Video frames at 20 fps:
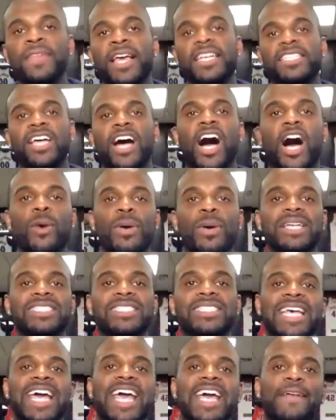As I always
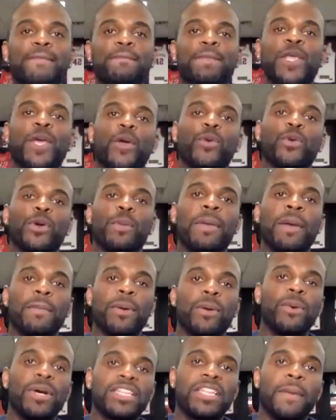say, remember
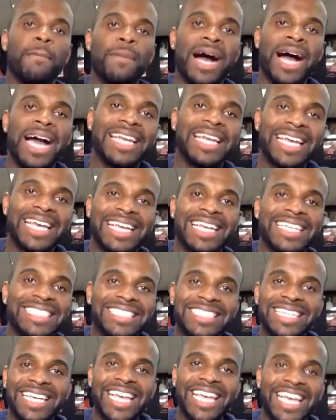what the mind can
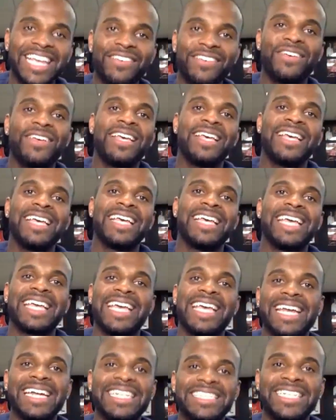conceive, it
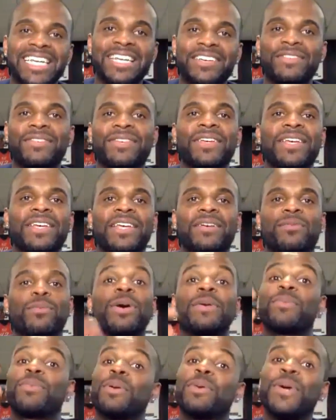can achieve.
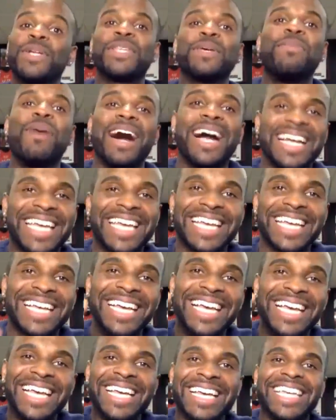Remember what the mind can
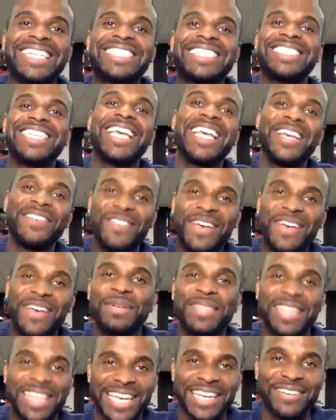conceive and
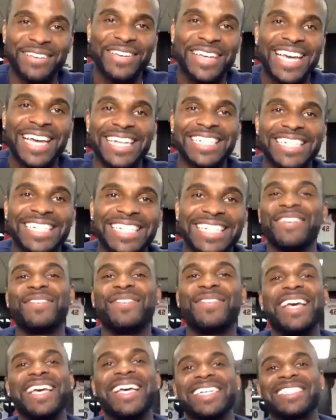believe, it can achieve.
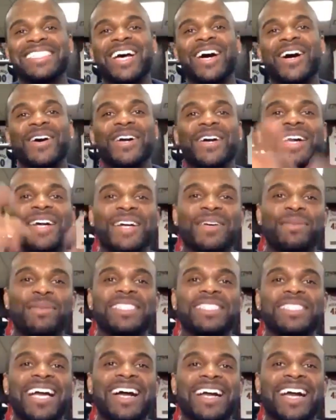So
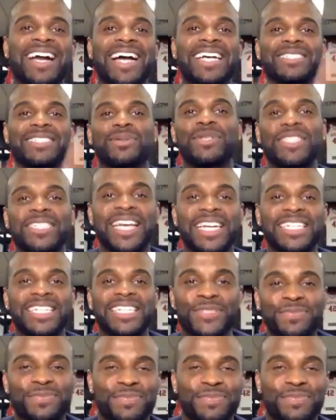peace out, guys. Appreciate you.